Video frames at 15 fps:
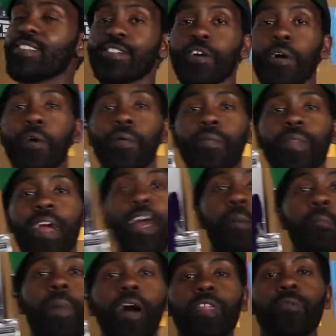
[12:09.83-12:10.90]
So,
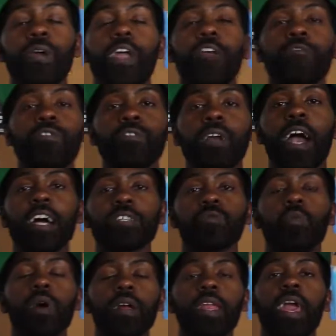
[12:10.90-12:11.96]
by the way, if you guys
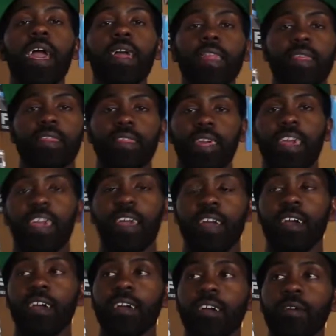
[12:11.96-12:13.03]
want
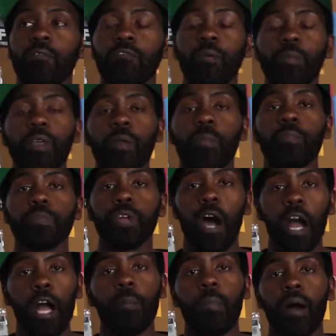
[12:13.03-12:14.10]
anything for me to
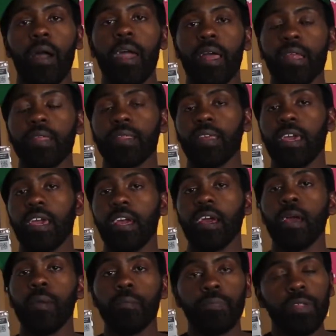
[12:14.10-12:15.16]
talk about
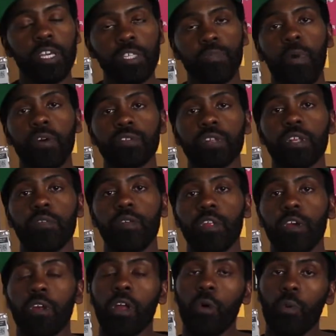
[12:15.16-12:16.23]
anything, please post in the
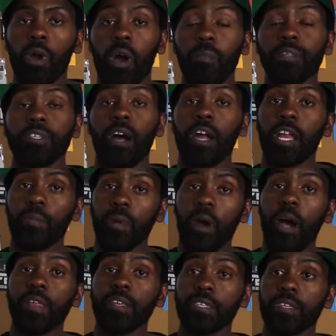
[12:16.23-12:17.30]
video and I will. I'll be talking
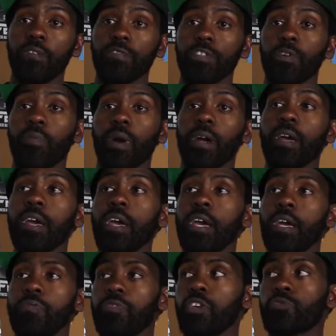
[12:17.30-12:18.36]
about other stuff too, but
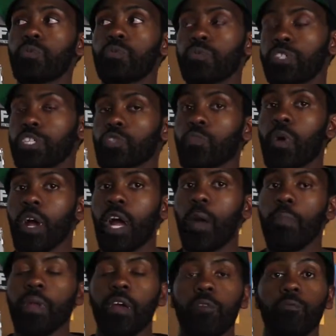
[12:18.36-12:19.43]
this one was just sprung
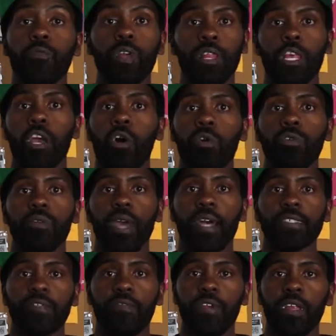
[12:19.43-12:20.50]
up and I really owe you
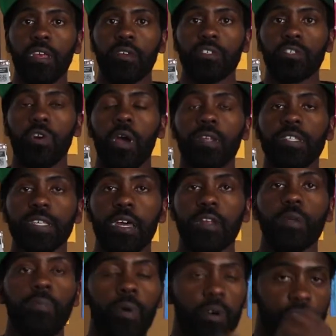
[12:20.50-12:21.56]
guys a video, so I
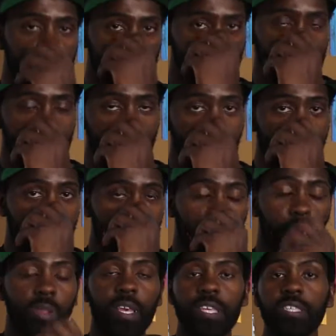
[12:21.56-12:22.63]
decided to post this.
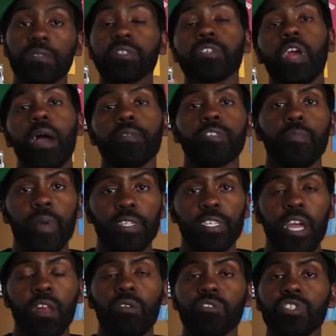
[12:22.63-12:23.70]
Please subscribe to my
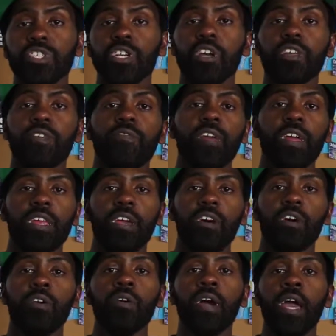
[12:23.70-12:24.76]
channel, share the
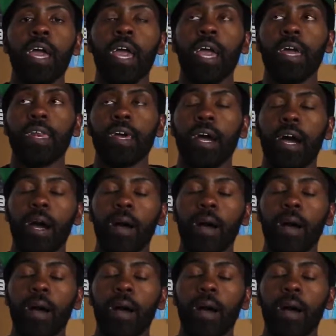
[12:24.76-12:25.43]
video, and